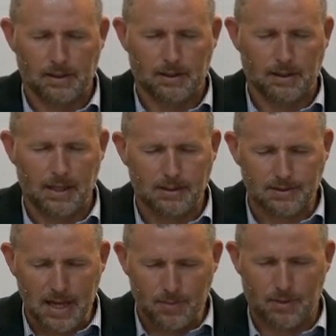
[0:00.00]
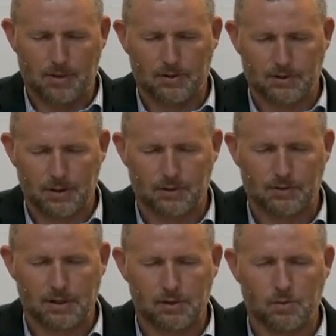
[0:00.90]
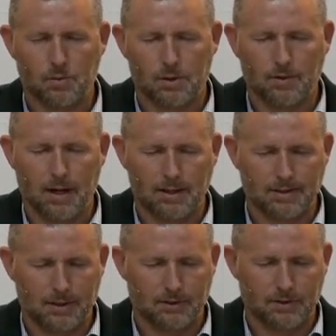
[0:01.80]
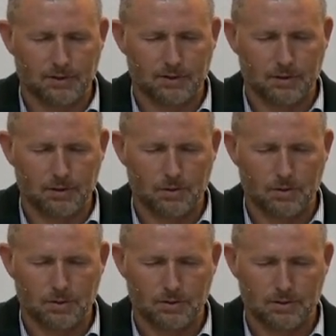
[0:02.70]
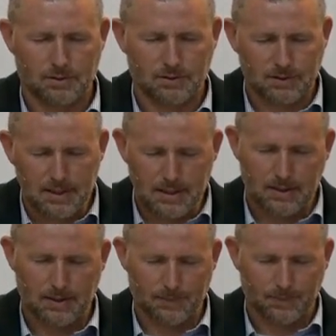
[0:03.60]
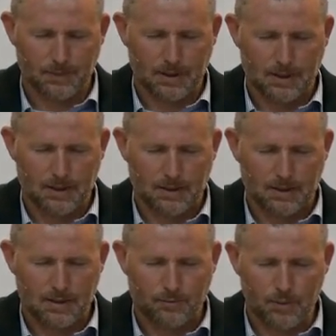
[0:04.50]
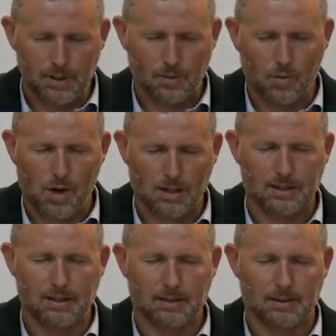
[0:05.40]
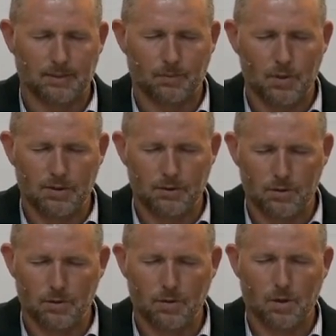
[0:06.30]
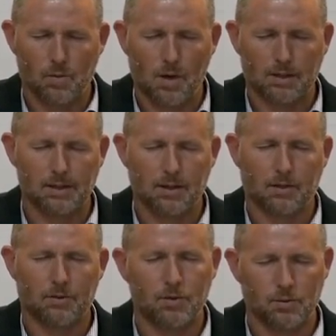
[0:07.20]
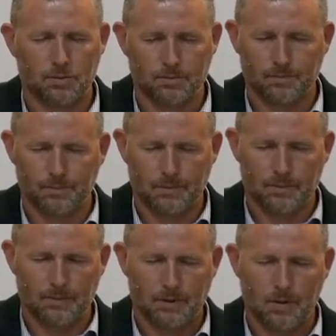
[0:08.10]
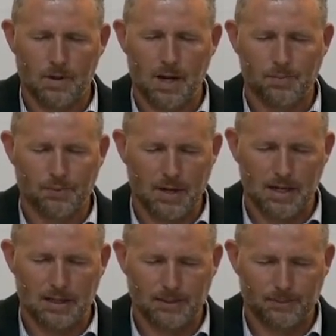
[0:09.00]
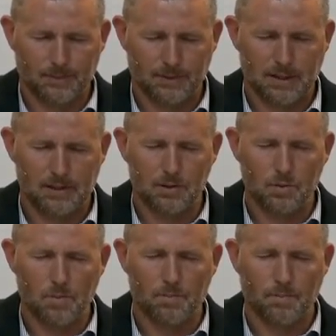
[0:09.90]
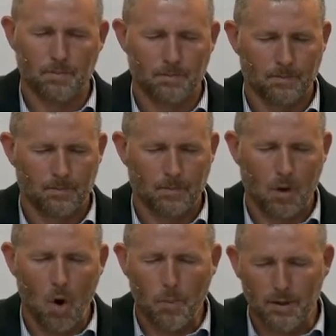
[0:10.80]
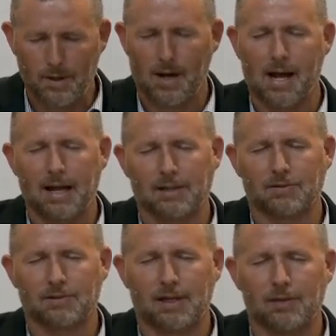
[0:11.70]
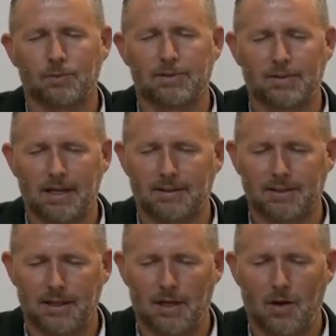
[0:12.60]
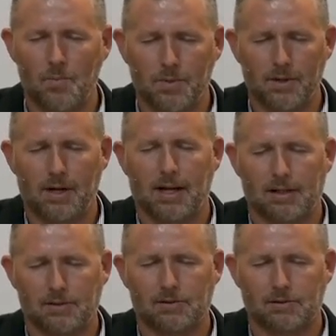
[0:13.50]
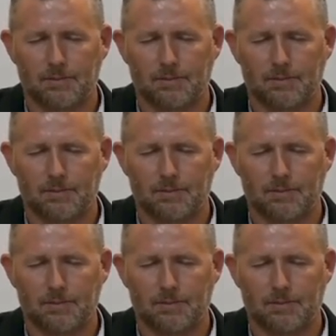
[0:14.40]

examine ourselves like your word of God tells us to do. See if we are walking with you or walking on our own. Lord, I pray that you will Open our eyes, as we sang today. Open our eyes